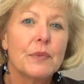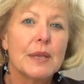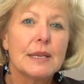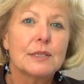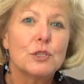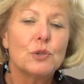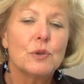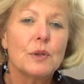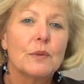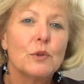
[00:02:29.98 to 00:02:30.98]
things that
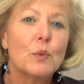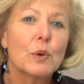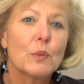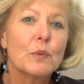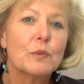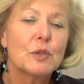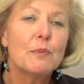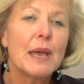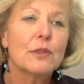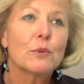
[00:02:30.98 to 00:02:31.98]
you want to
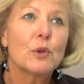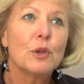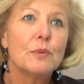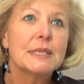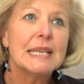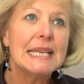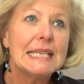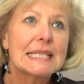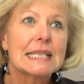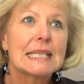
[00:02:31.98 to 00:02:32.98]
make the rooms
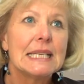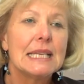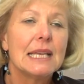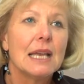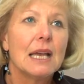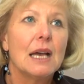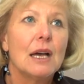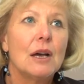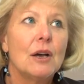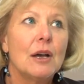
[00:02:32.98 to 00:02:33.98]
easily
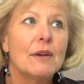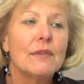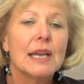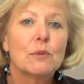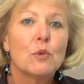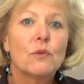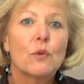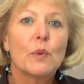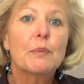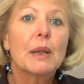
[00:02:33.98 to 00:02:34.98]
available
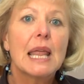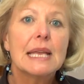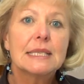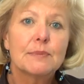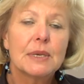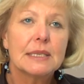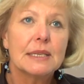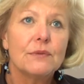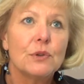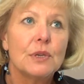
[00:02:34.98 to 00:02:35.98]
for replacement.
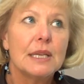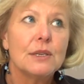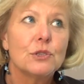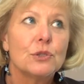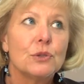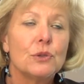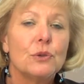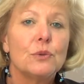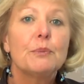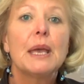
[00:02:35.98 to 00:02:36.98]
If you need
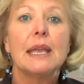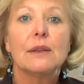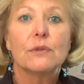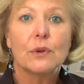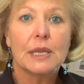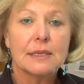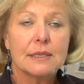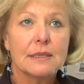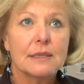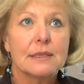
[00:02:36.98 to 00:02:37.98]
to paint, for
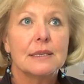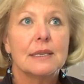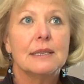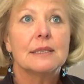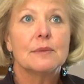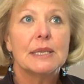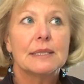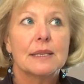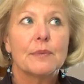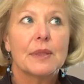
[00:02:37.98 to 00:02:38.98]
instance, it needs to be
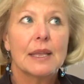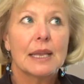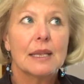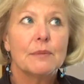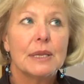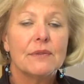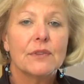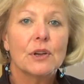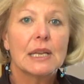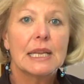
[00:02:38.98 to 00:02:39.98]
something that can be
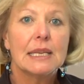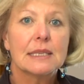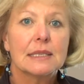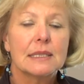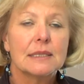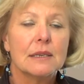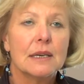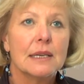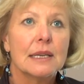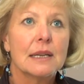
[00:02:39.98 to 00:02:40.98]
fairly easily
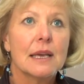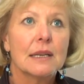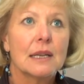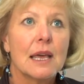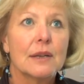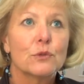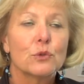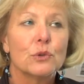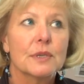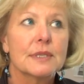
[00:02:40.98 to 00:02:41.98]
done and not a lot of
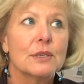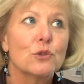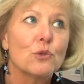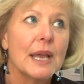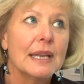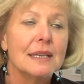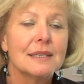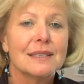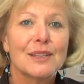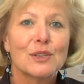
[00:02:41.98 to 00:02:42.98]
crooks and
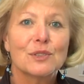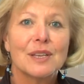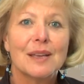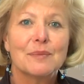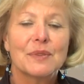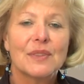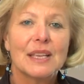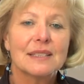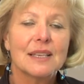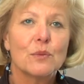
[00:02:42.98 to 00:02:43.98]
crannies and those types of
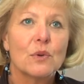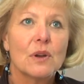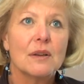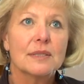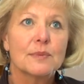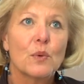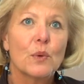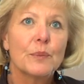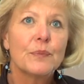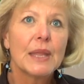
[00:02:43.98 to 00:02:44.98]
things that will cost more,